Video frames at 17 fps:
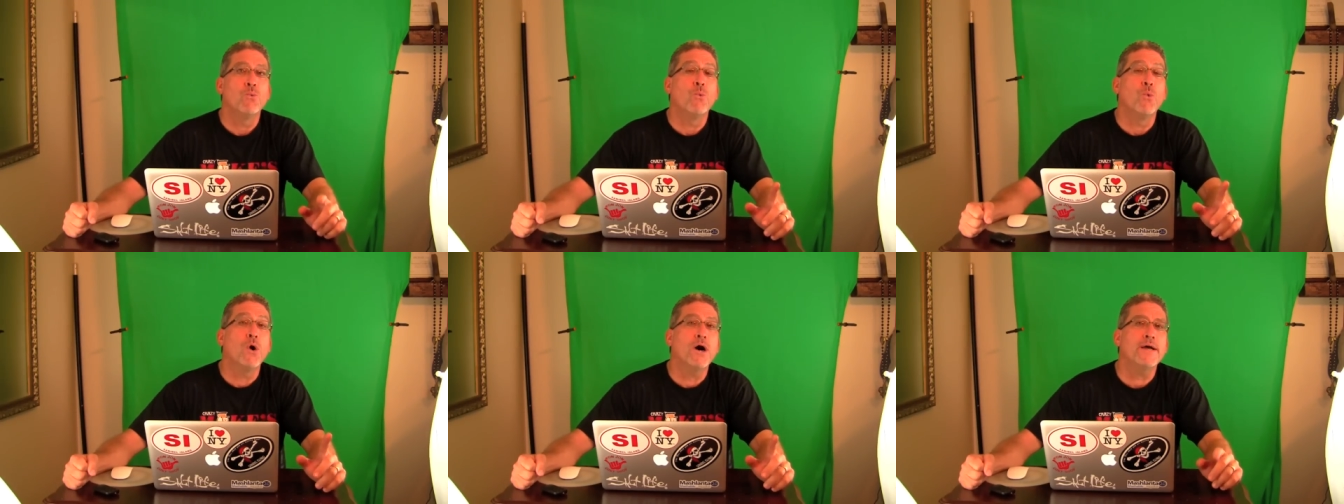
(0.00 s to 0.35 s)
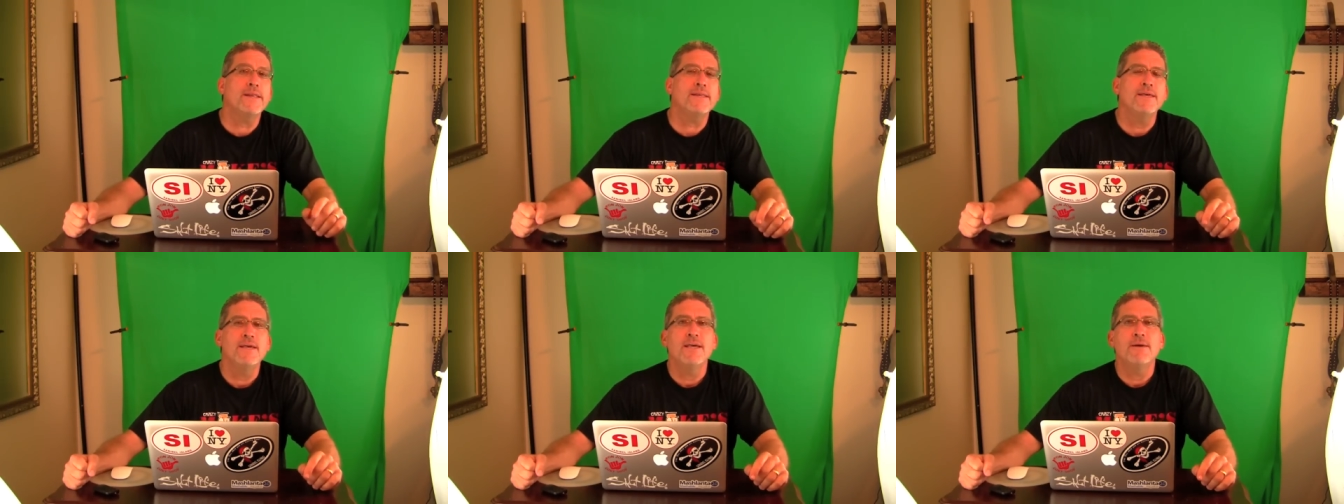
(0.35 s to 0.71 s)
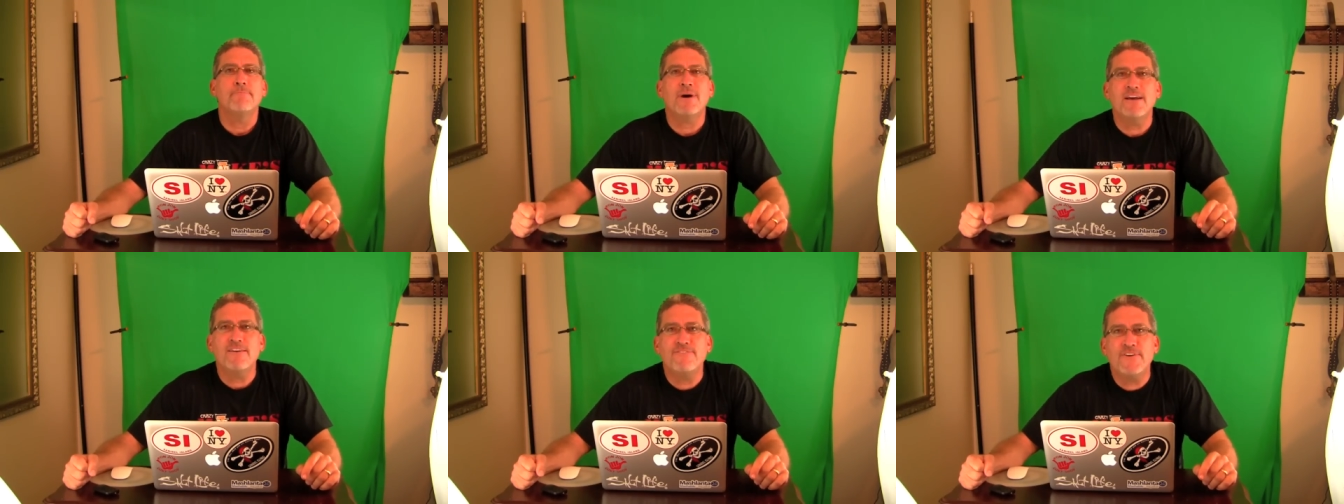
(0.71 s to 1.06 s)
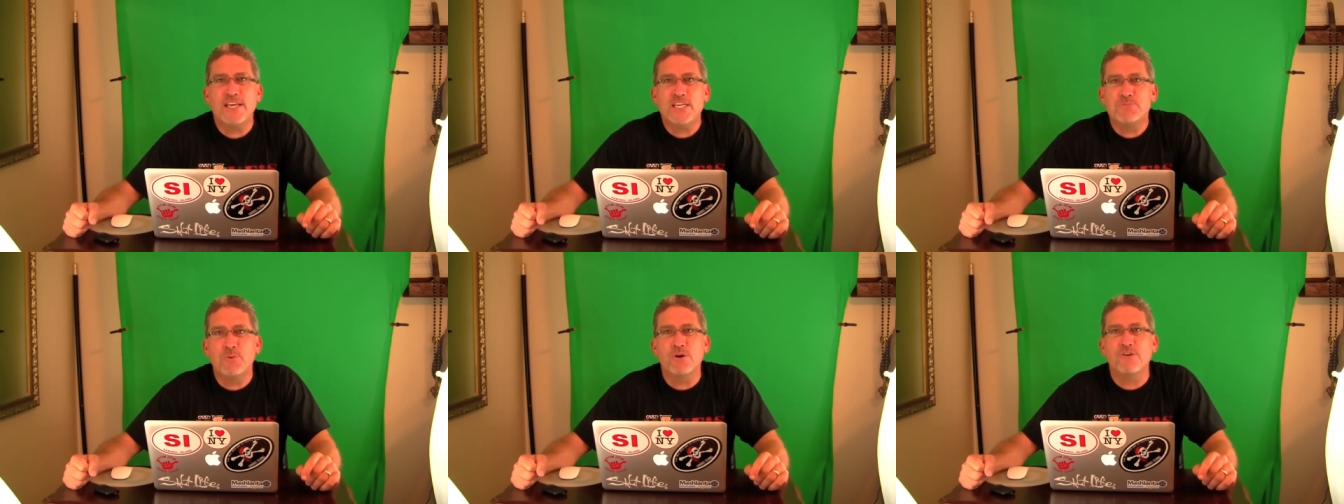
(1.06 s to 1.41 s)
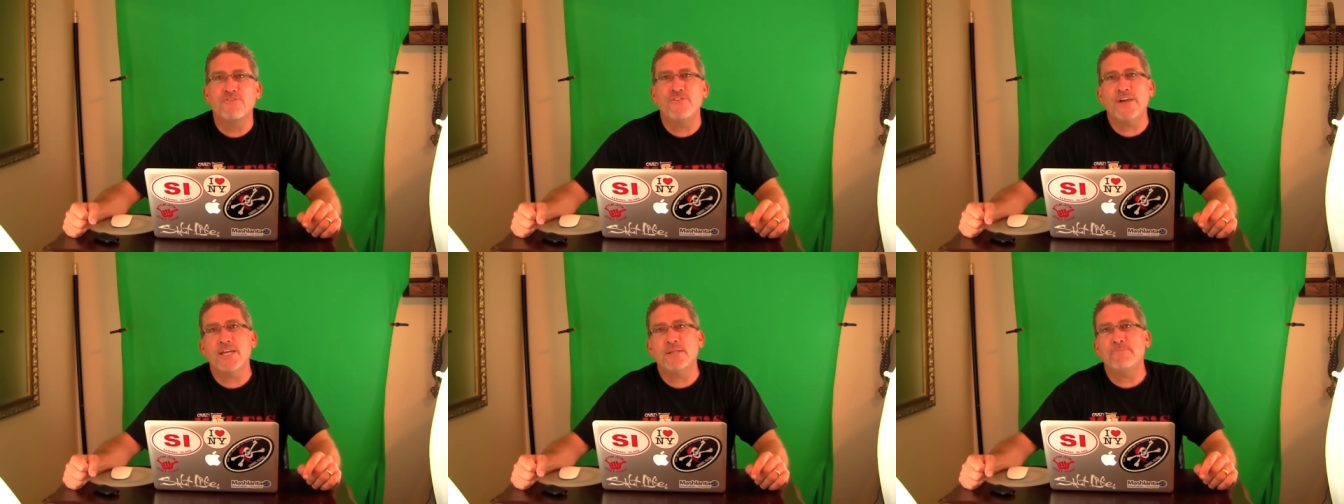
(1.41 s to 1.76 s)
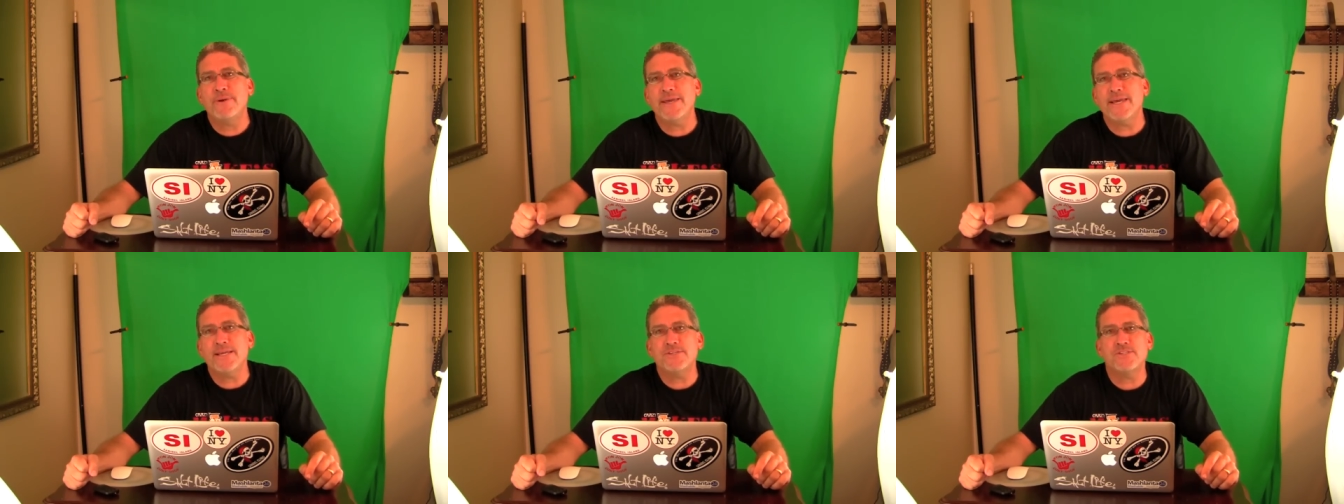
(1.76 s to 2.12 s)
One, my Facebook fan
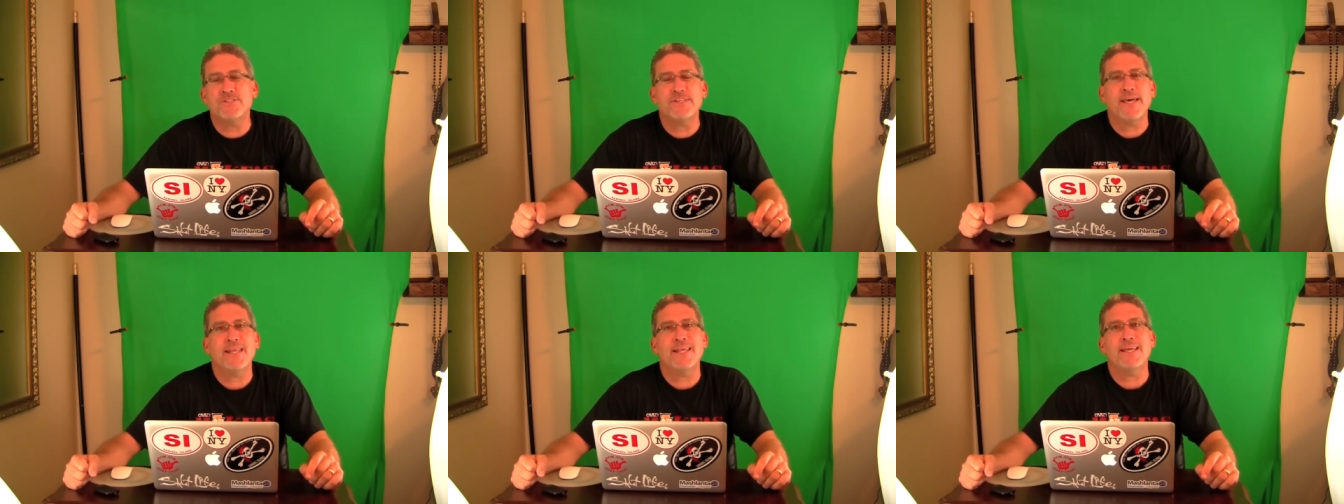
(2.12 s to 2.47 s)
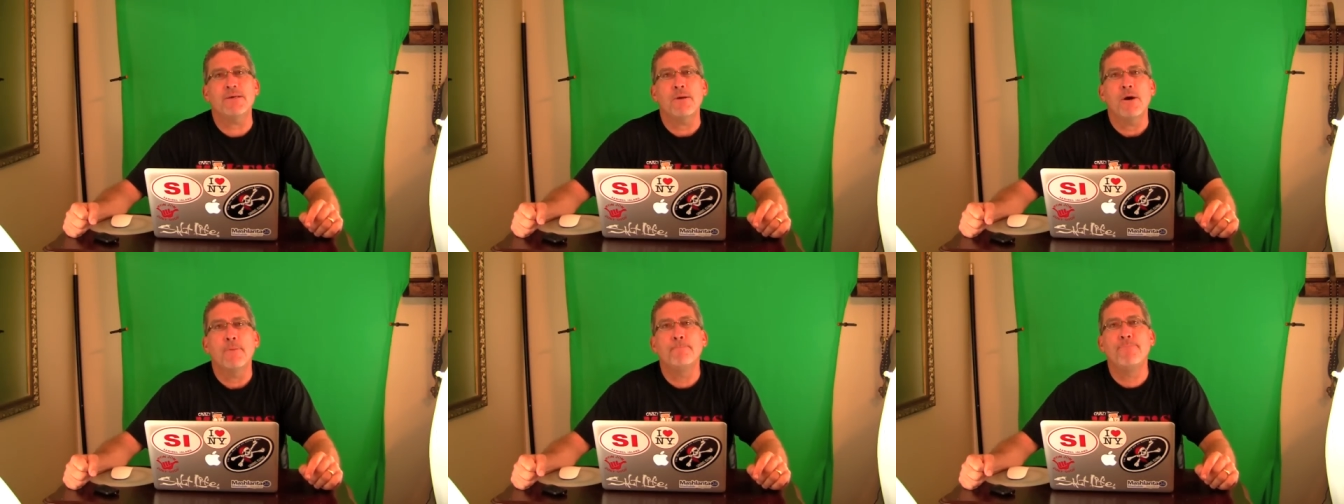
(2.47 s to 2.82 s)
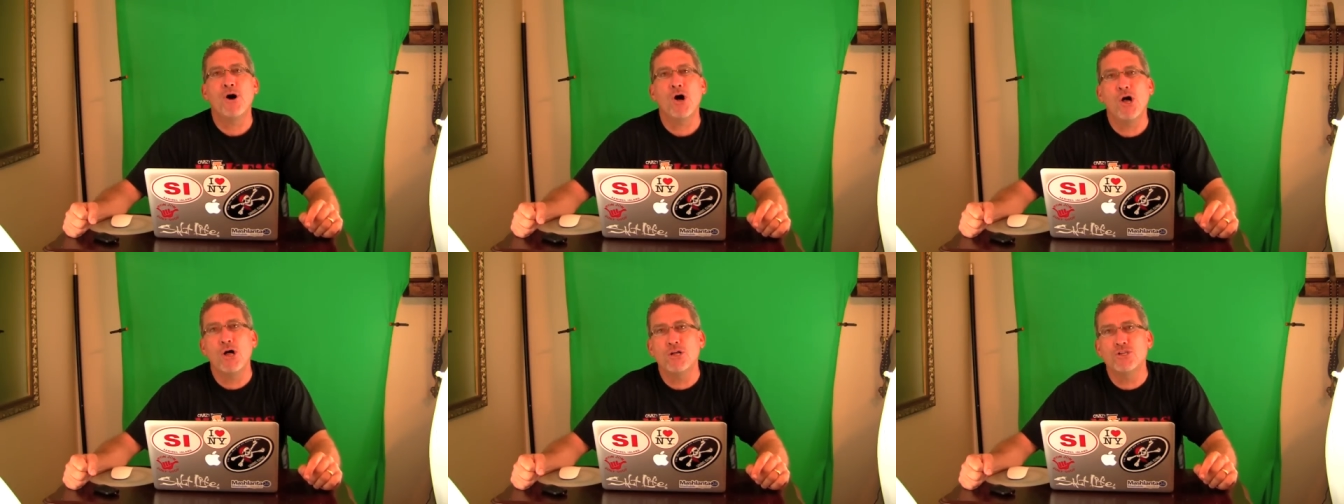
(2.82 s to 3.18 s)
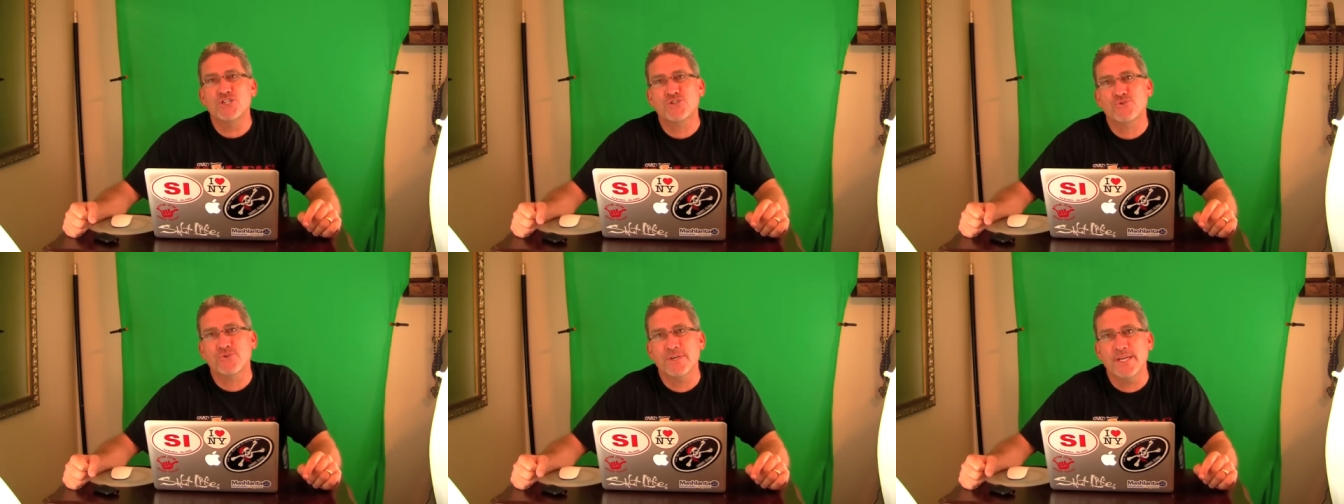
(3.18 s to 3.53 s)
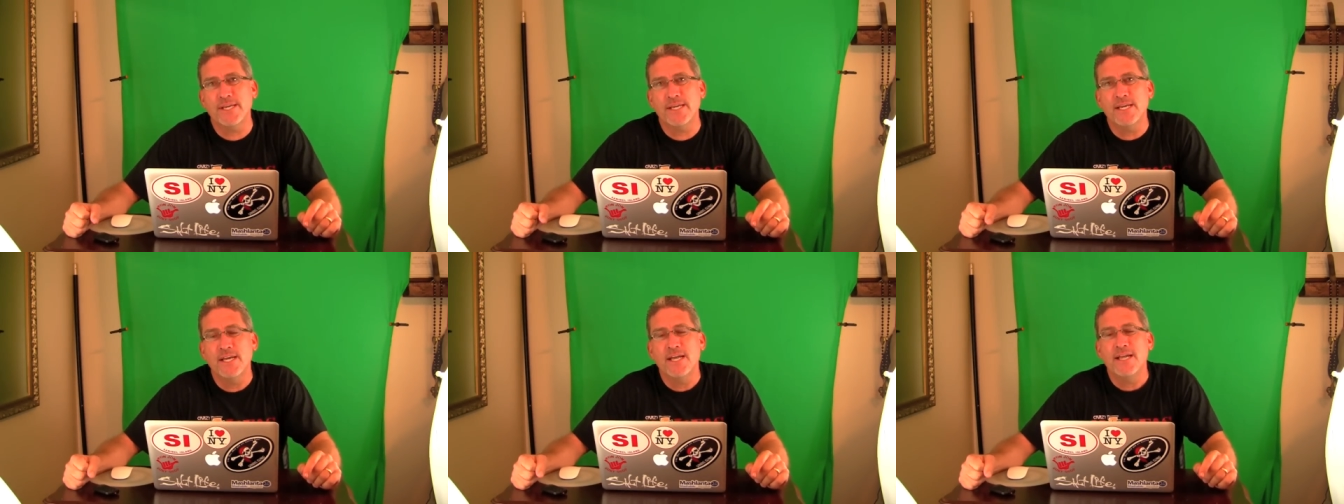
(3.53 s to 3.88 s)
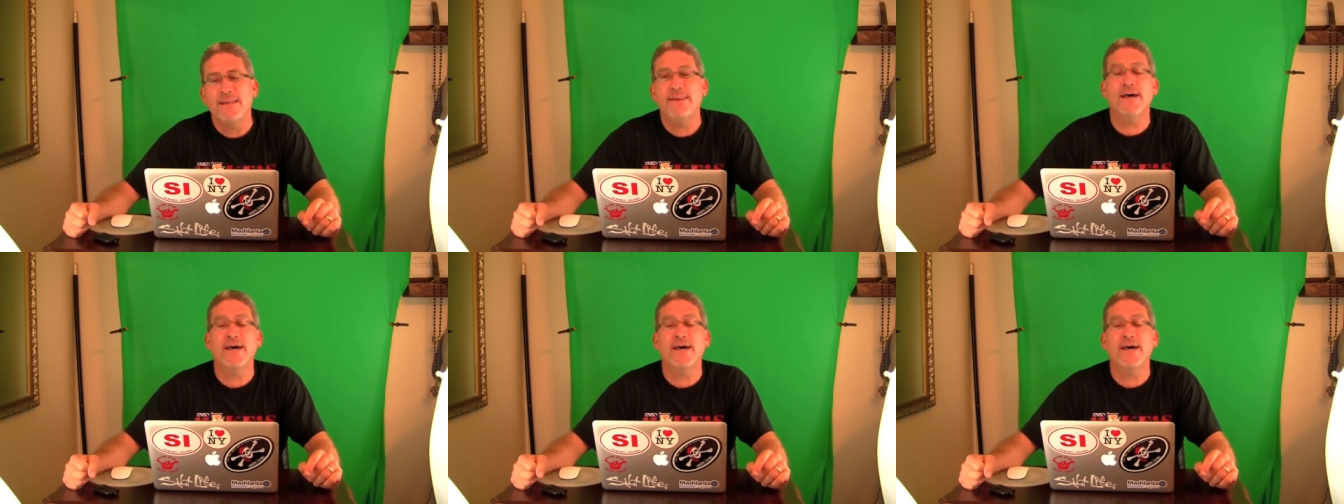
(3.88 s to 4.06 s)
page is at a paltry